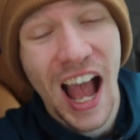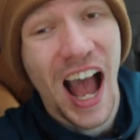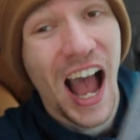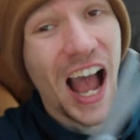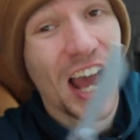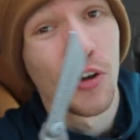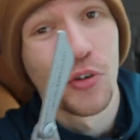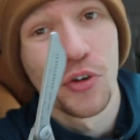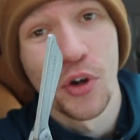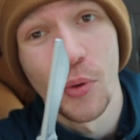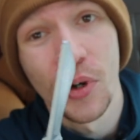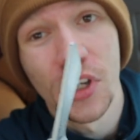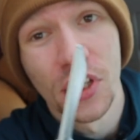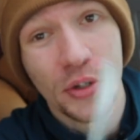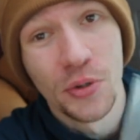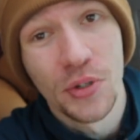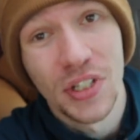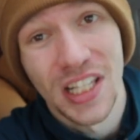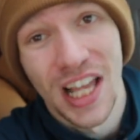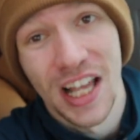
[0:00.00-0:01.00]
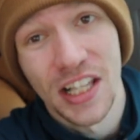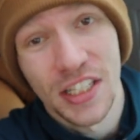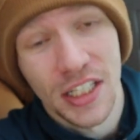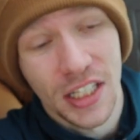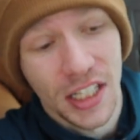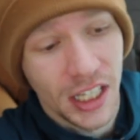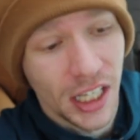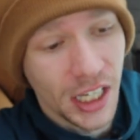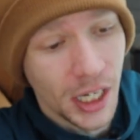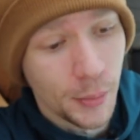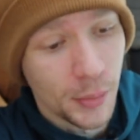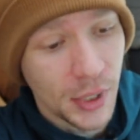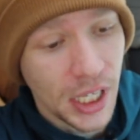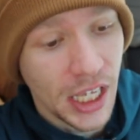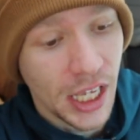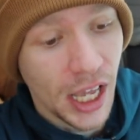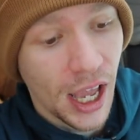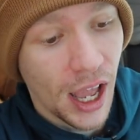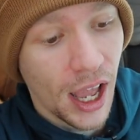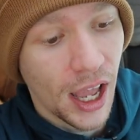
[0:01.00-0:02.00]
I don't know what use that's going to
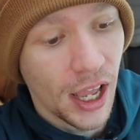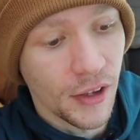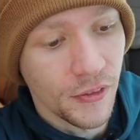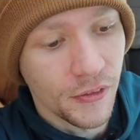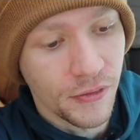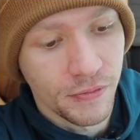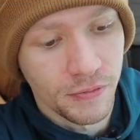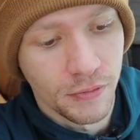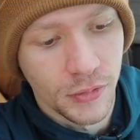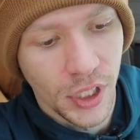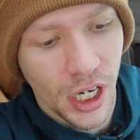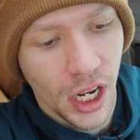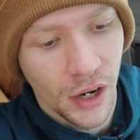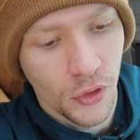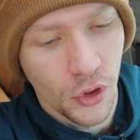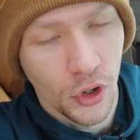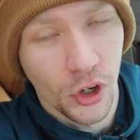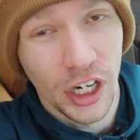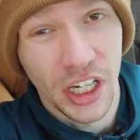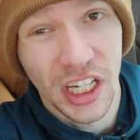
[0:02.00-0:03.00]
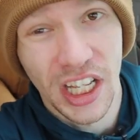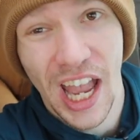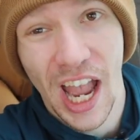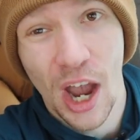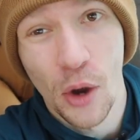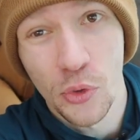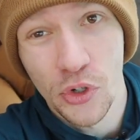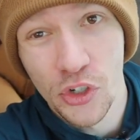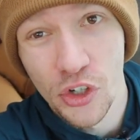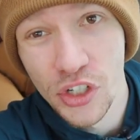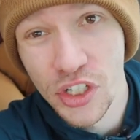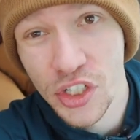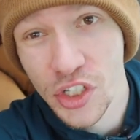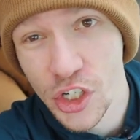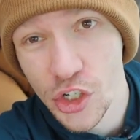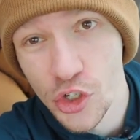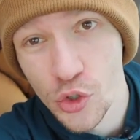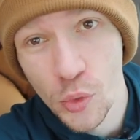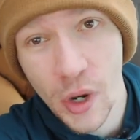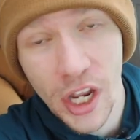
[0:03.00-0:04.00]
be. I've never encountered a
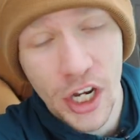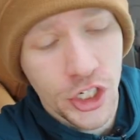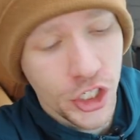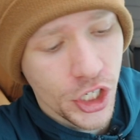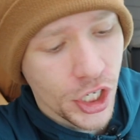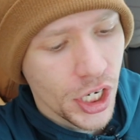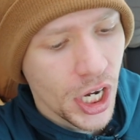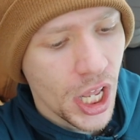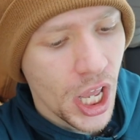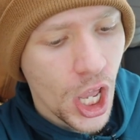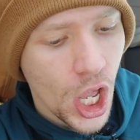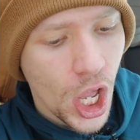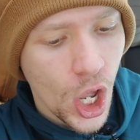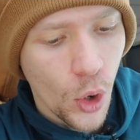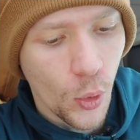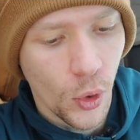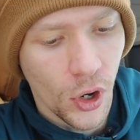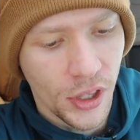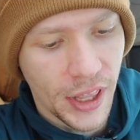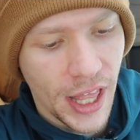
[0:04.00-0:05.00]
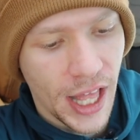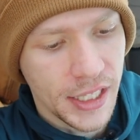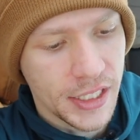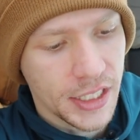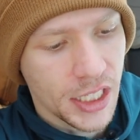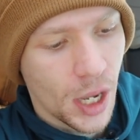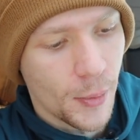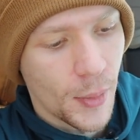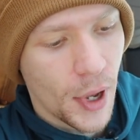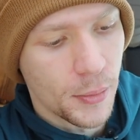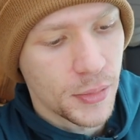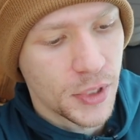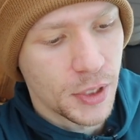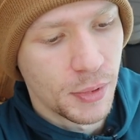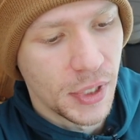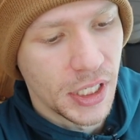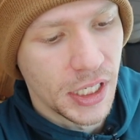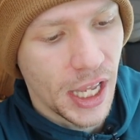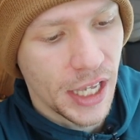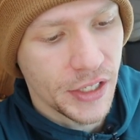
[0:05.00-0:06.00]
situation where that's come up to
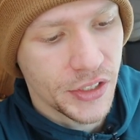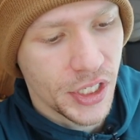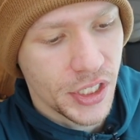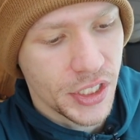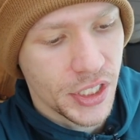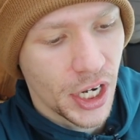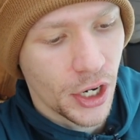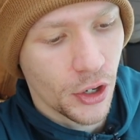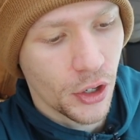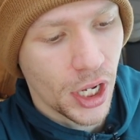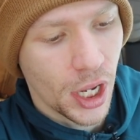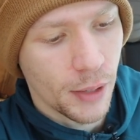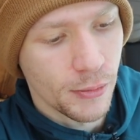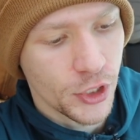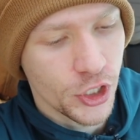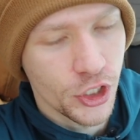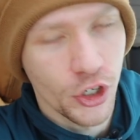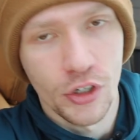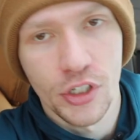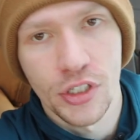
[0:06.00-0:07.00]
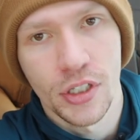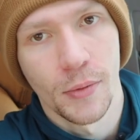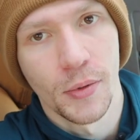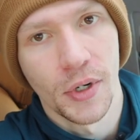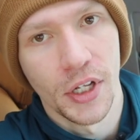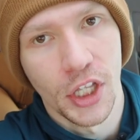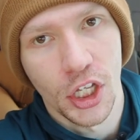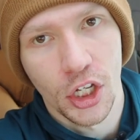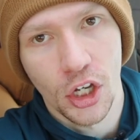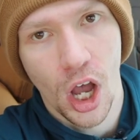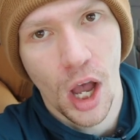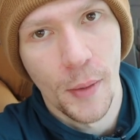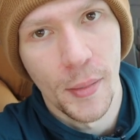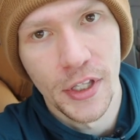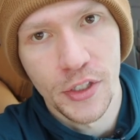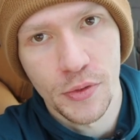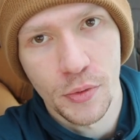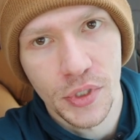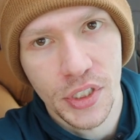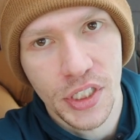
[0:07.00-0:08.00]
be necessary. I'm sure someone in the
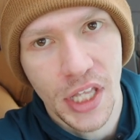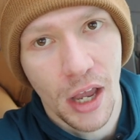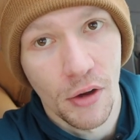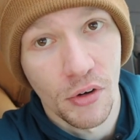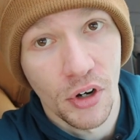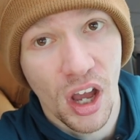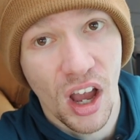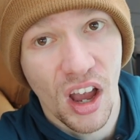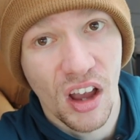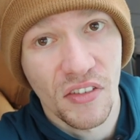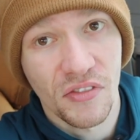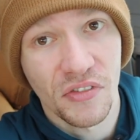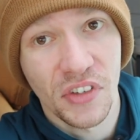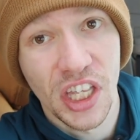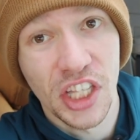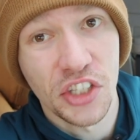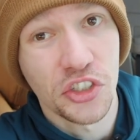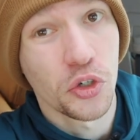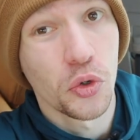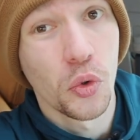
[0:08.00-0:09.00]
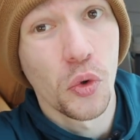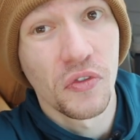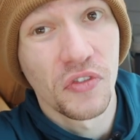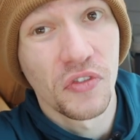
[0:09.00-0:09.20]
comments will sound off. It's a cool